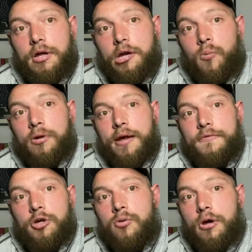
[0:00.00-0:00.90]
What have
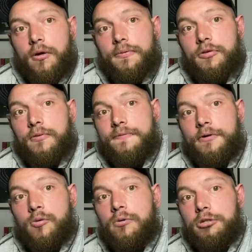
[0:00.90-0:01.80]
you done to
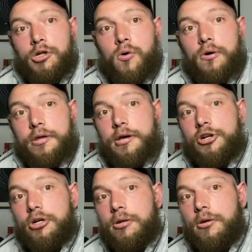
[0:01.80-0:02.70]
fuel your
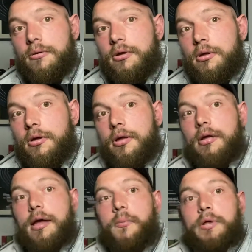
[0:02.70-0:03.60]
addiction?
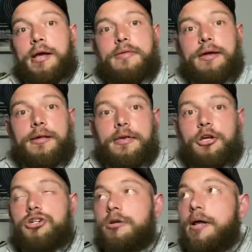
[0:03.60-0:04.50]
And when I say
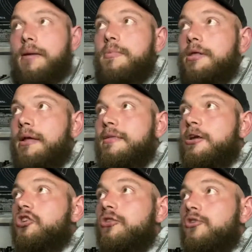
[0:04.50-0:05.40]
addiction, I mean
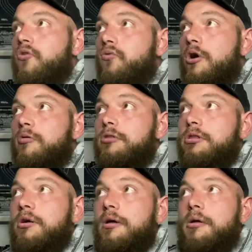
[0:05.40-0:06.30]
addiction to growth,
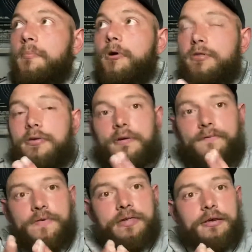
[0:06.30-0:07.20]
both
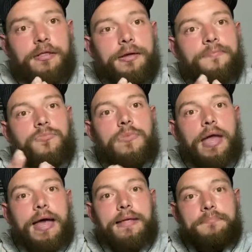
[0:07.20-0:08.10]
physically
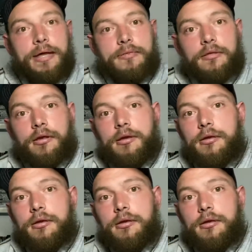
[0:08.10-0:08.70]
and mentally.